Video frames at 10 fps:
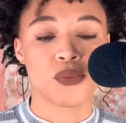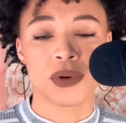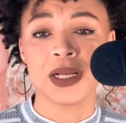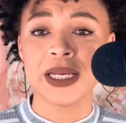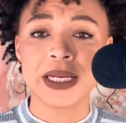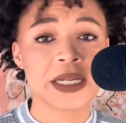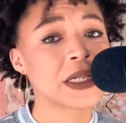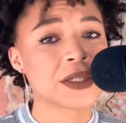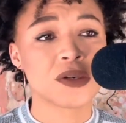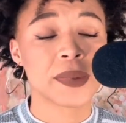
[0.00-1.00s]
reel it in
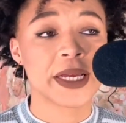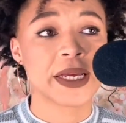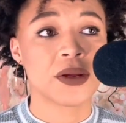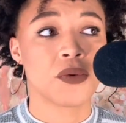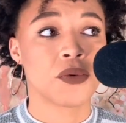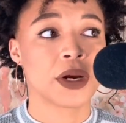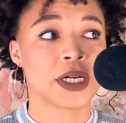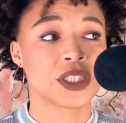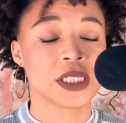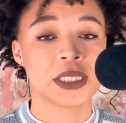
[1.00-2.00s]
a little bit
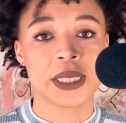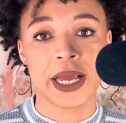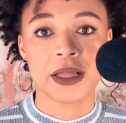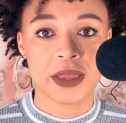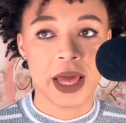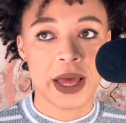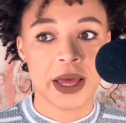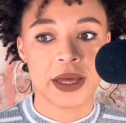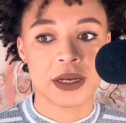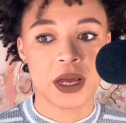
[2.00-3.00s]
or just take
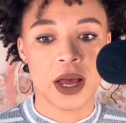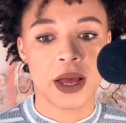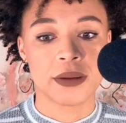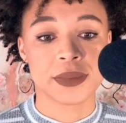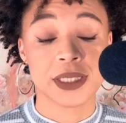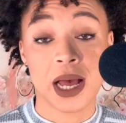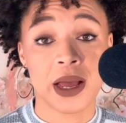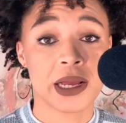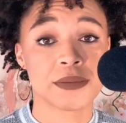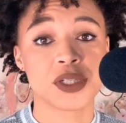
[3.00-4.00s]
that
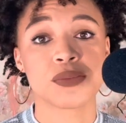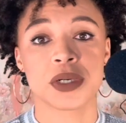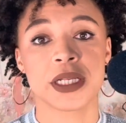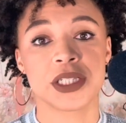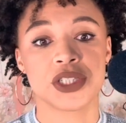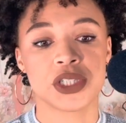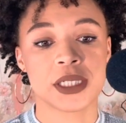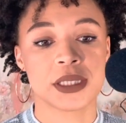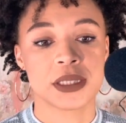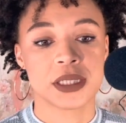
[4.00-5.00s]
time to really
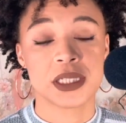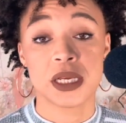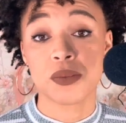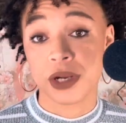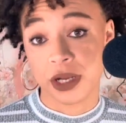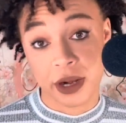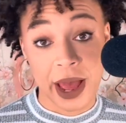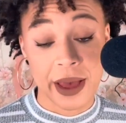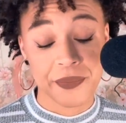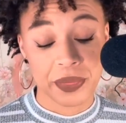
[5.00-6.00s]
just see where you're
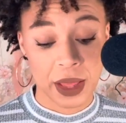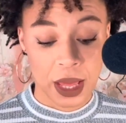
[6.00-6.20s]
at.